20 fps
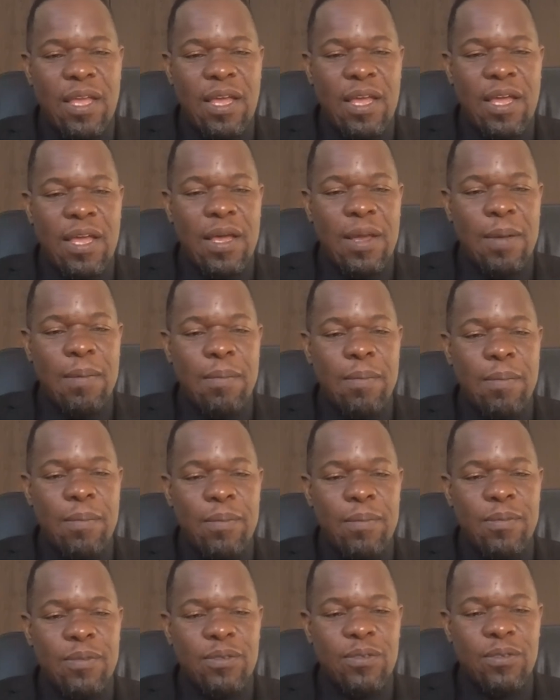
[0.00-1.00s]
Um,
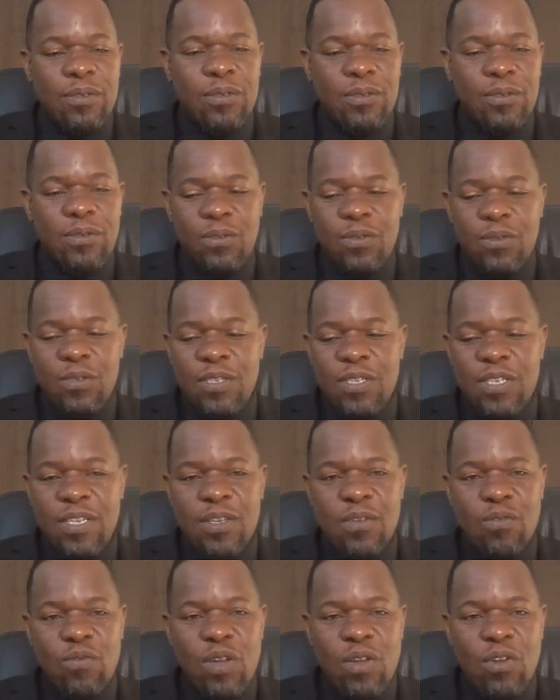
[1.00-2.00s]
Today,
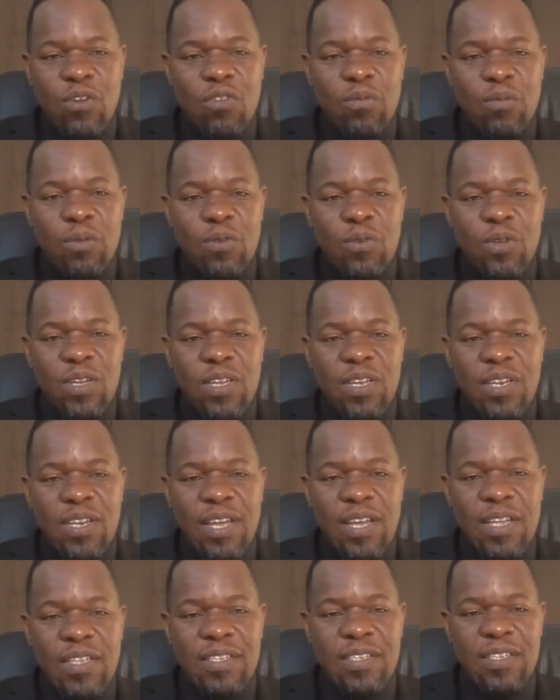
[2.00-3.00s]
we are going to be looking
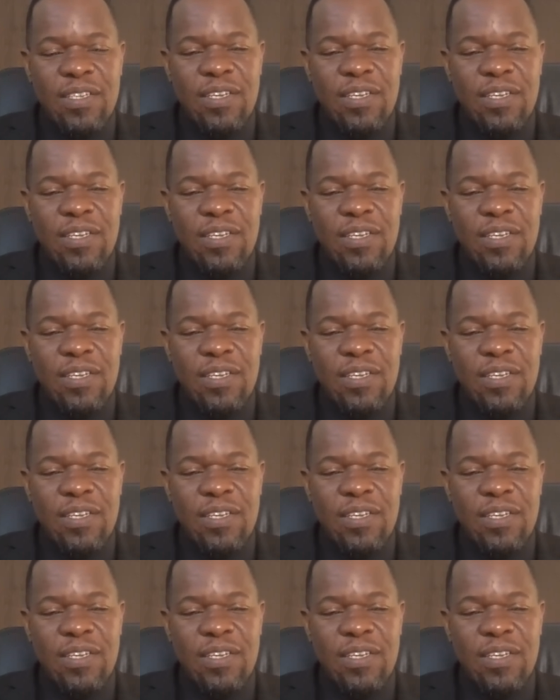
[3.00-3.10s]
at